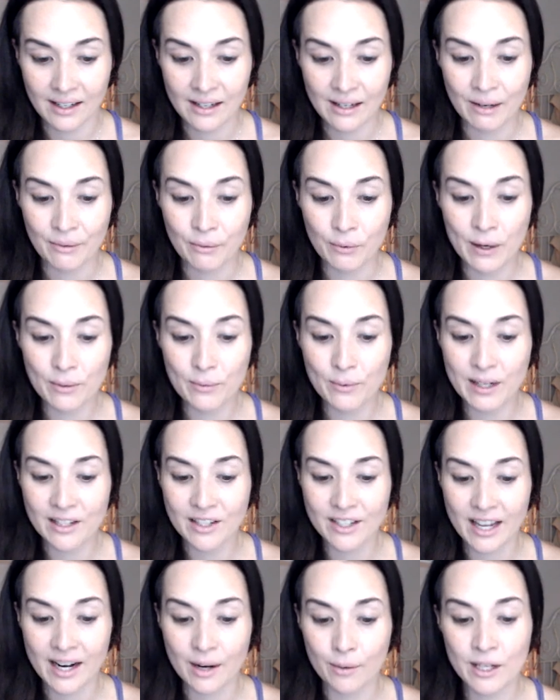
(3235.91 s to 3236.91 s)
One wish
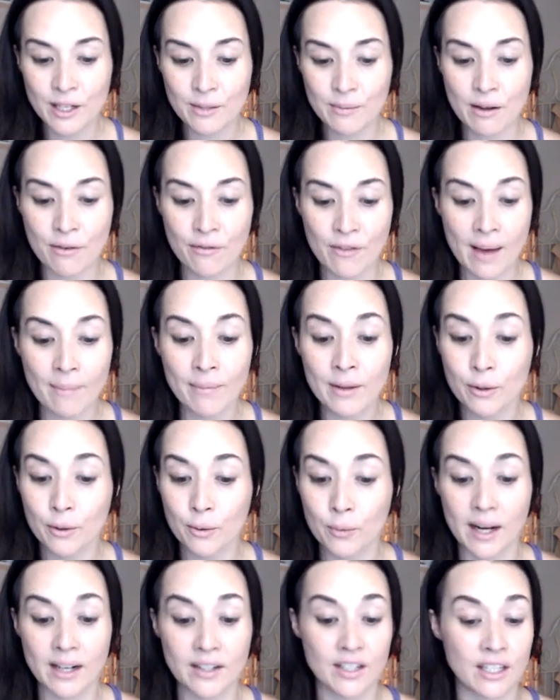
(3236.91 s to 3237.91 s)
that I wish my family would
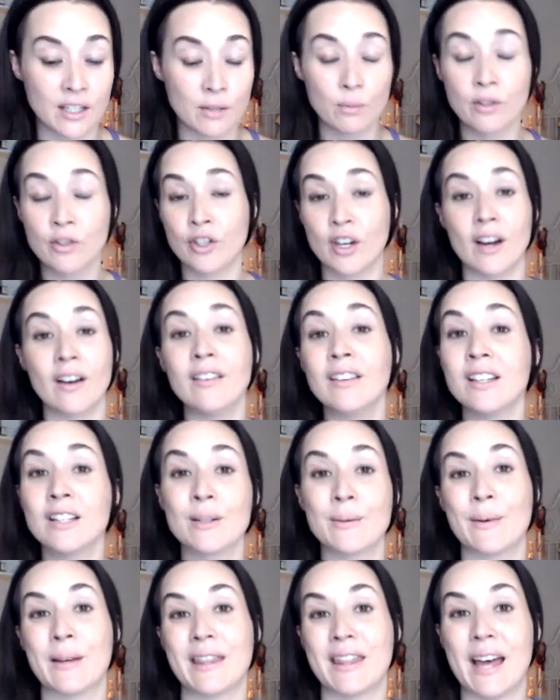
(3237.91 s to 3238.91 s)
watch this. We'll share
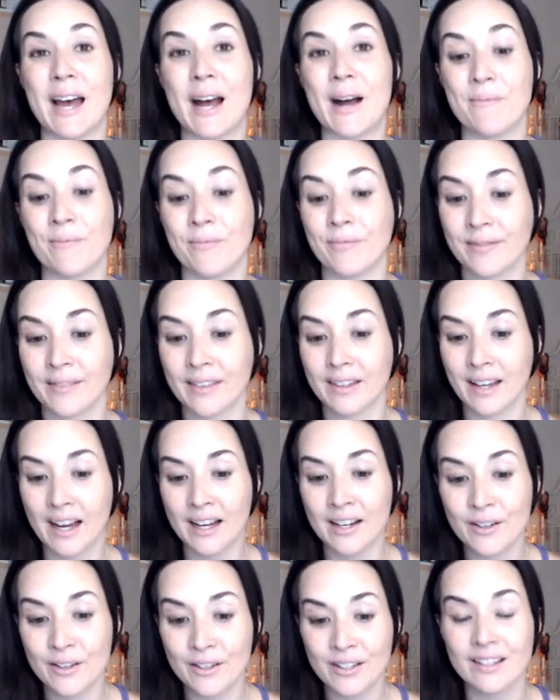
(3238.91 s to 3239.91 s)
this with them. I
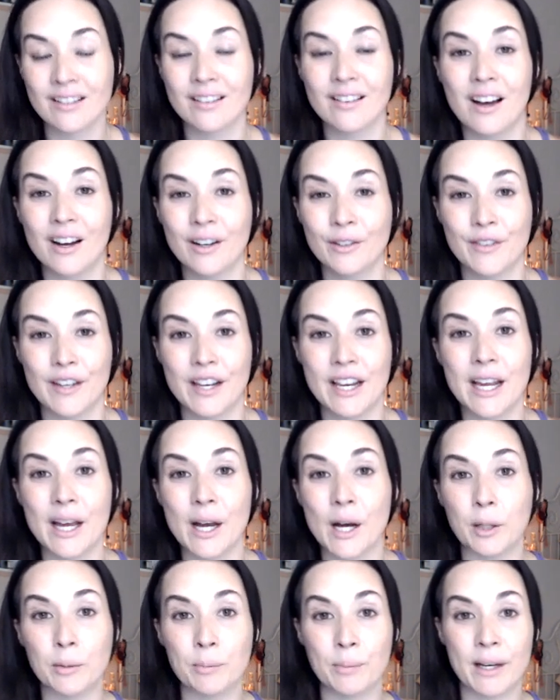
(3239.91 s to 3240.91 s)
know this is a long video, but